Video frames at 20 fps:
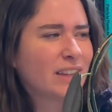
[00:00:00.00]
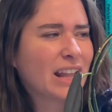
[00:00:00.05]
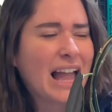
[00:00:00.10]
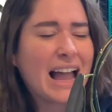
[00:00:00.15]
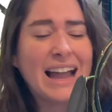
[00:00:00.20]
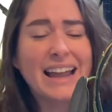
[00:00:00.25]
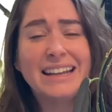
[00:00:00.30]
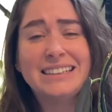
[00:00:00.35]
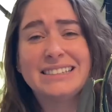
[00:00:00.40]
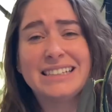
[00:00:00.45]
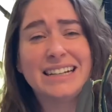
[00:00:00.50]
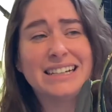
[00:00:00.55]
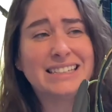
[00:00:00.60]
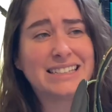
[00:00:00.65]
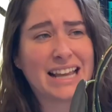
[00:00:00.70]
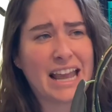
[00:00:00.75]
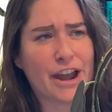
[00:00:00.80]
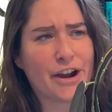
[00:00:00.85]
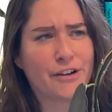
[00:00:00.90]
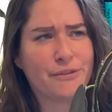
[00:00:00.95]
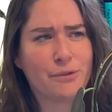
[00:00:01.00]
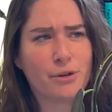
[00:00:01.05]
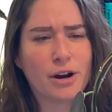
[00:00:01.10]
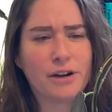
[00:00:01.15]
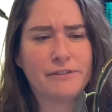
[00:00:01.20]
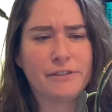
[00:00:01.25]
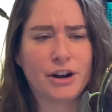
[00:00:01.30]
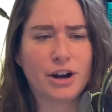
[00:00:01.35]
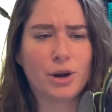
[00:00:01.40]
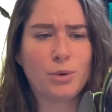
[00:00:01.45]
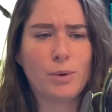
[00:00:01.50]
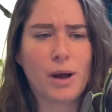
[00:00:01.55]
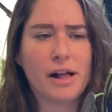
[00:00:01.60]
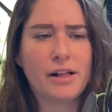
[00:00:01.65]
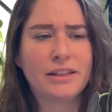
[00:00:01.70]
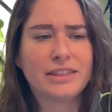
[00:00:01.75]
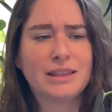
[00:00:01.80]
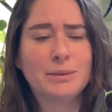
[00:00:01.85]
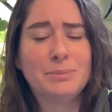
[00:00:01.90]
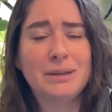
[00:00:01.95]
I didn't care for it very well
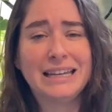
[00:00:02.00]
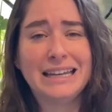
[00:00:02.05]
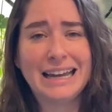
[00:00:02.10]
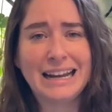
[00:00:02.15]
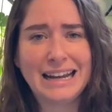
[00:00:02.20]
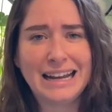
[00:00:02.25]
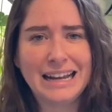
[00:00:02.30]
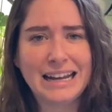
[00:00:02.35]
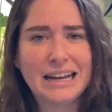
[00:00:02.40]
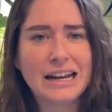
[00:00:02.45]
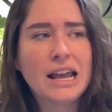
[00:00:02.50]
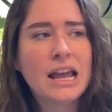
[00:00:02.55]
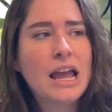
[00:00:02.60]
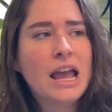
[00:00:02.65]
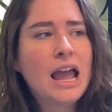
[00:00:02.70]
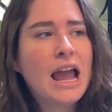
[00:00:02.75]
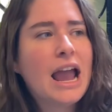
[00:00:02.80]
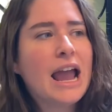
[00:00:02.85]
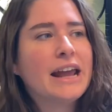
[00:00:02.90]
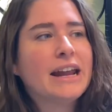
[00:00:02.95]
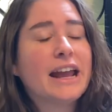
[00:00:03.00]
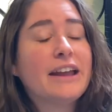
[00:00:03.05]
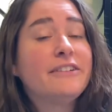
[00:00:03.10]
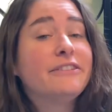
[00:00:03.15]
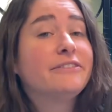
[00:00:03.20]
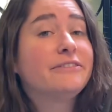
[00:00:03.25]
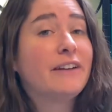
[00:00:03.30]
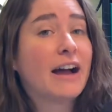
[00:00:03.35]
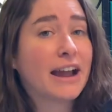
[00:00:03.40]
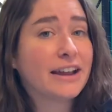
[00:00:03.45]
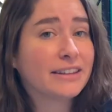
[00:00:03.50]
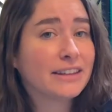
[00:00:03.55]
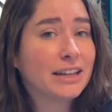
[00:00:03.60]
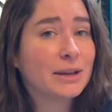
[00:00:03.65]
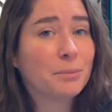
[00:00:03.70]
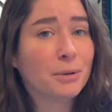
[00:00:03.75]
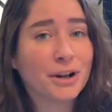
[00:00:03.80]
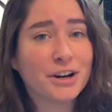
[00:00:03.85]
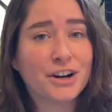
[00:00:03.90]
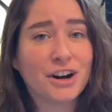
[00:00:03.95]
at the beginning, and I finally
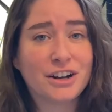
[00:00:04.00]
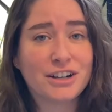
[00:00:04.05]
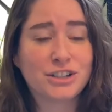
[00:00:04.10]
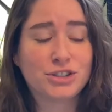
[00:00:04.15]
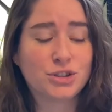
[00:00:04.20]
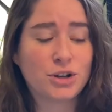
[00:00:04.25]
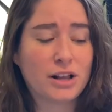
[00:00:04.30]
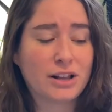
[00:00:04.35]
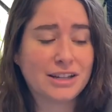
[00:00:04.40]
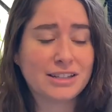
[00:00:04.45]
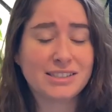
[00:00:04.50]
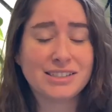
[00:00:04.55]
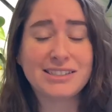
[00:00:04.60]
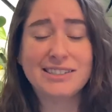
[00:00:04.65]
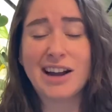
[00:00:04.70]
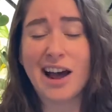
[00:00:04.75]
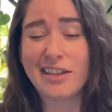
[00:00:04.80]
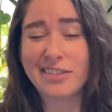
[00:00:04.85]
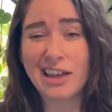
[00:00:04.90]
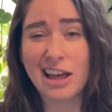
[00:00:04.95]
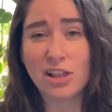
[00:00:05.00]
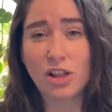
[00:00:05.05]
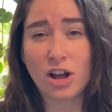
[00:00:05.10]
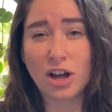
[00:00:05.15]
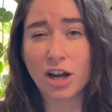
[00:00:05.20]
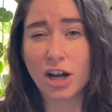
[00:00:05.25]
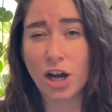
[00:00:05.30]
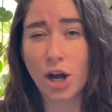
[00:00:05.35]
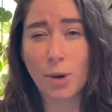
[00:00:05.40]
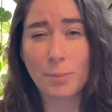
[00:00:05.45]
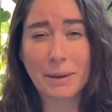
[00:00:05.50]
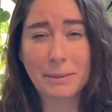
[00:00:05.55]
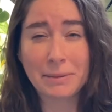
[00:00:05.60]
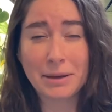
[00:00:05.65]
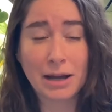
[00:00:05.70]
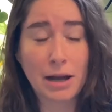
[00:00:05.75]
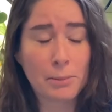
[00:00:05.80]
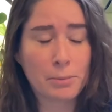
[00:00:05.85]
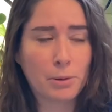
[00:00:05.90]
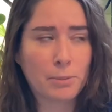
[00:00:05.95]
put it on a trellis not that long ago, maybe a
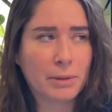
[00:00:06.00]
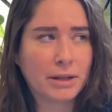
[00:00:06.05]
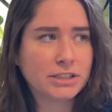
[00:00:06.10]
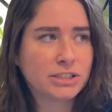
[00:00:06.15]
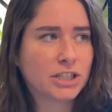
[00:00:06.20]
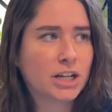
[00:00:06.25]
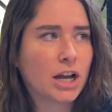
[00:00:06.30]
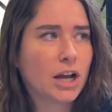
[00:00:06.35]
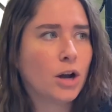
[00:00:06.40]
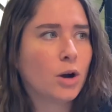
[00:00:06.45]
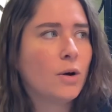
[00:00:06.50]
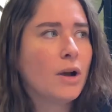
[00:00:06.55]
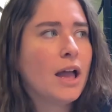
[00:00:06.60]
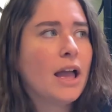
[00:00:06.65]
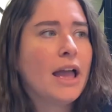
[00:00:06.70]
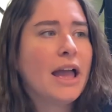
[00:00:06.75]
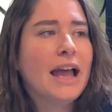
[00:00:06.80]
couple months ago.